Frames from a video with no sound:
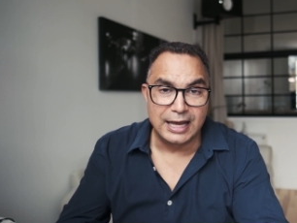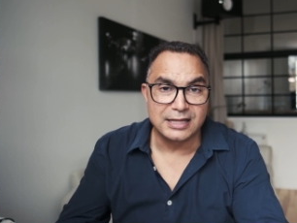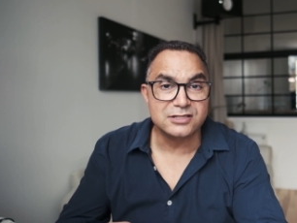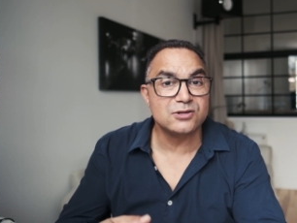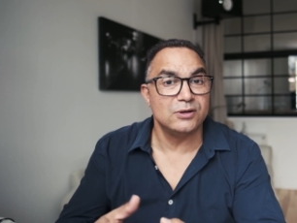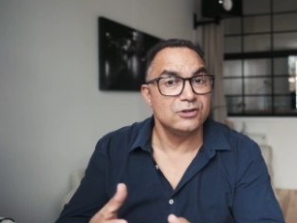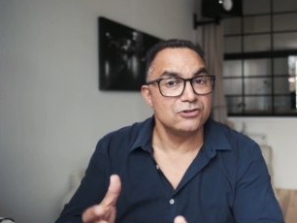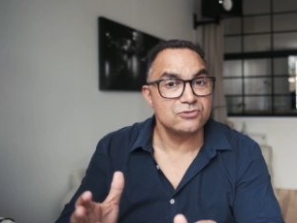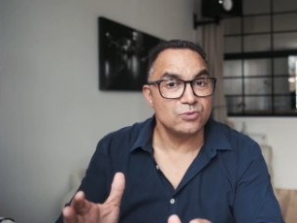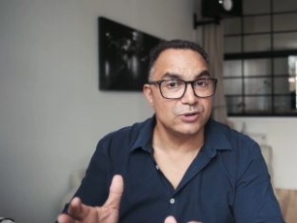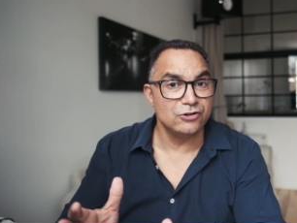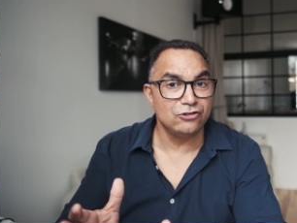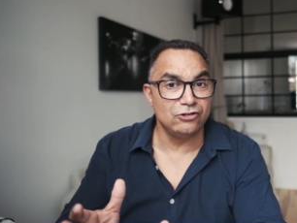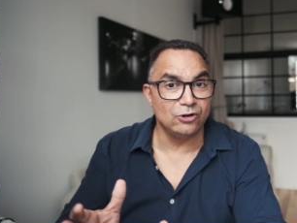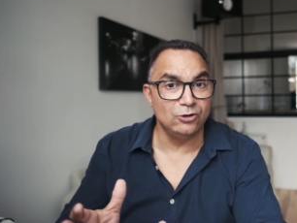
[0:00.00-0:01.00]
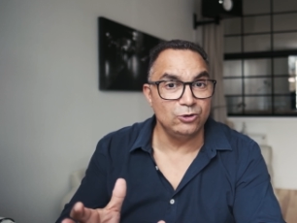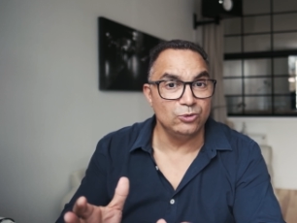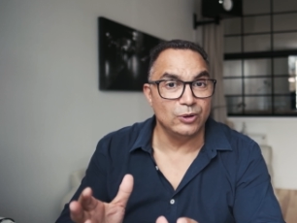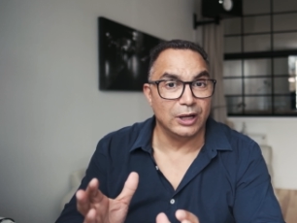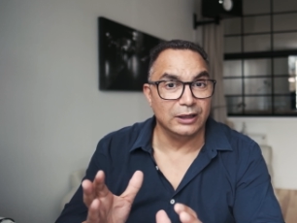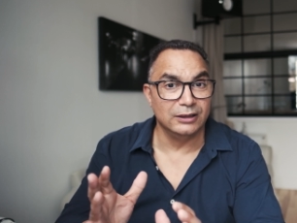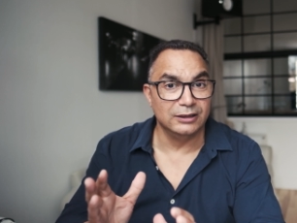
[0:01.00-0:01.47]
And so I just want to show
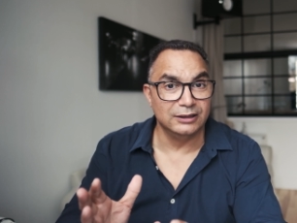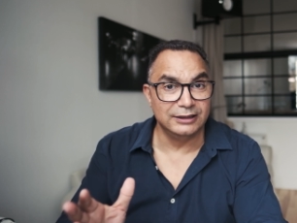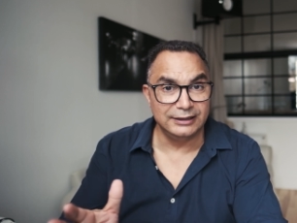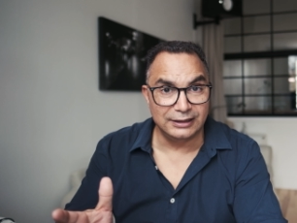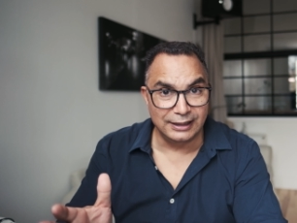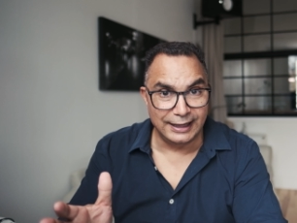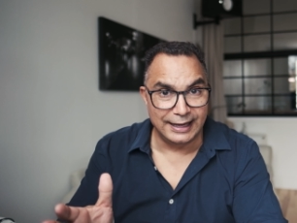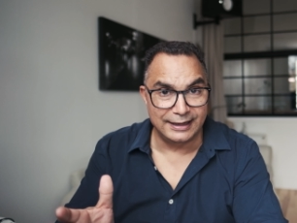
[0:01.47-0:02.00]
you a little